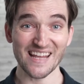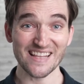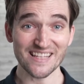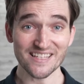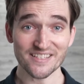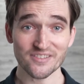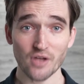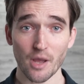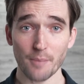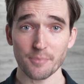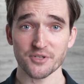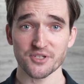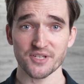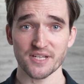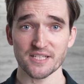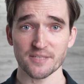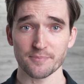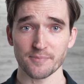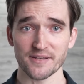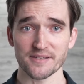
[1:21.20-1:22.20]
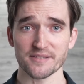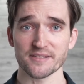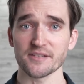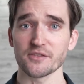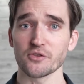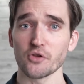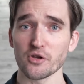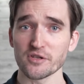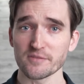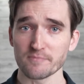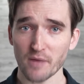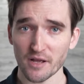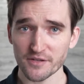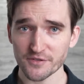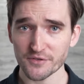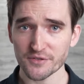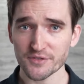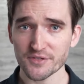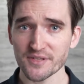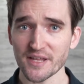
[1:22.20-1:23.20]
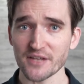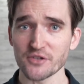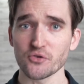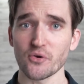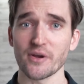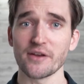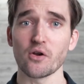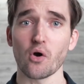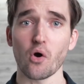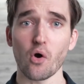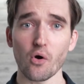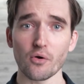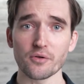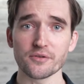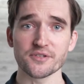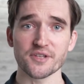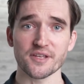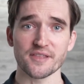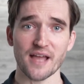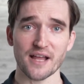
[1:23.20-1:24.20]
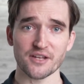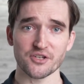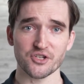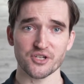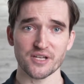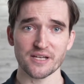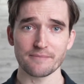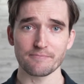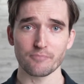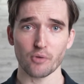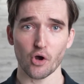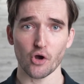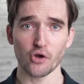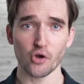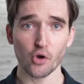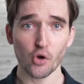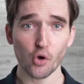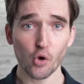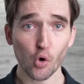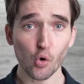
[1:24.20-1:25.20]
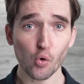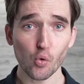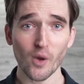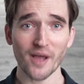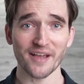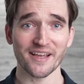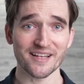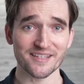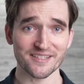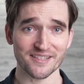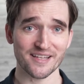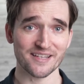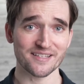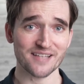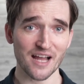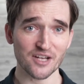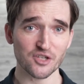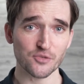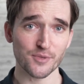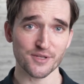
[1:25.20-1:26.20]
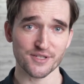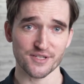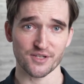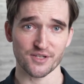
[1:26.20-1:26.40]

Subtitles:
In this type of shin splints, those muscles that join onto that shin bone pull against the attachment